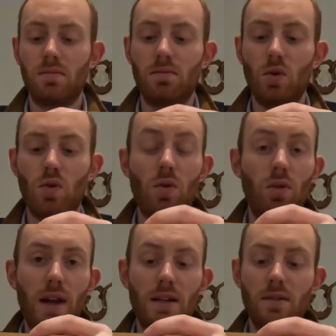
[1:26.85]
more
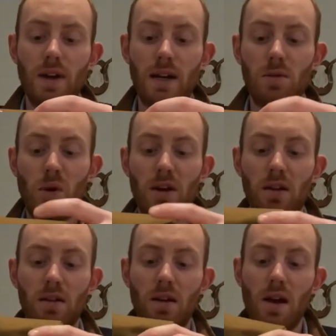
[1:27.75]
or less of that,
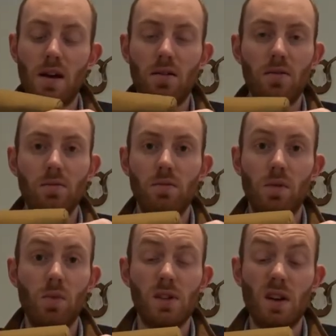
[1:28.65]
depending on
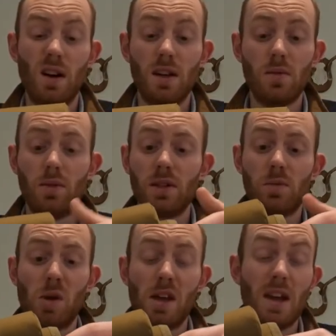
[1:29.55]
what sort of height you want it
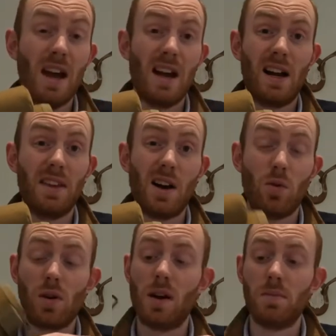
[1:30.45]
to be, and that
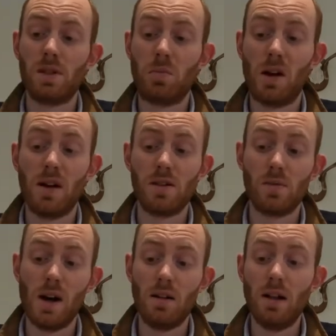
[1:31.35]
all comes supplied
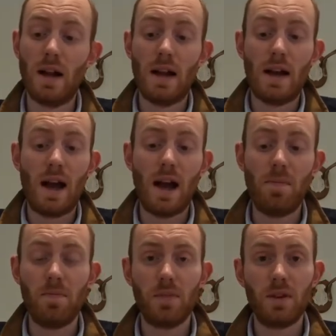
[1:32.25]
as well.
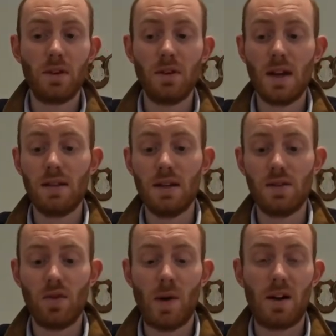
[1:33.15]
You can get
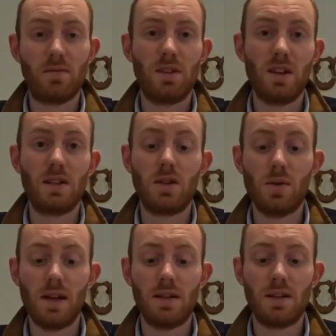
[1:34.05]
these for about 30
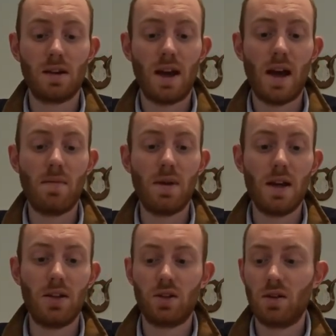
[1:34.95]
quid
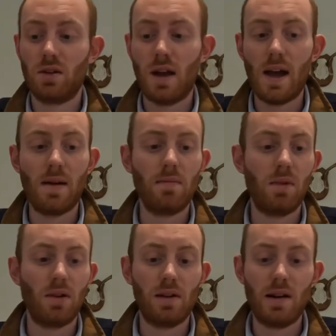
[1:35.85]
ish
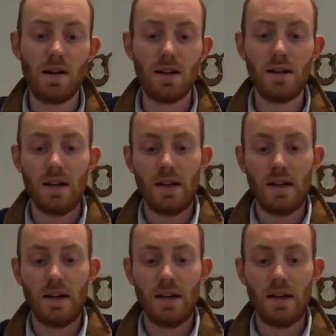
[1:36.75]
online.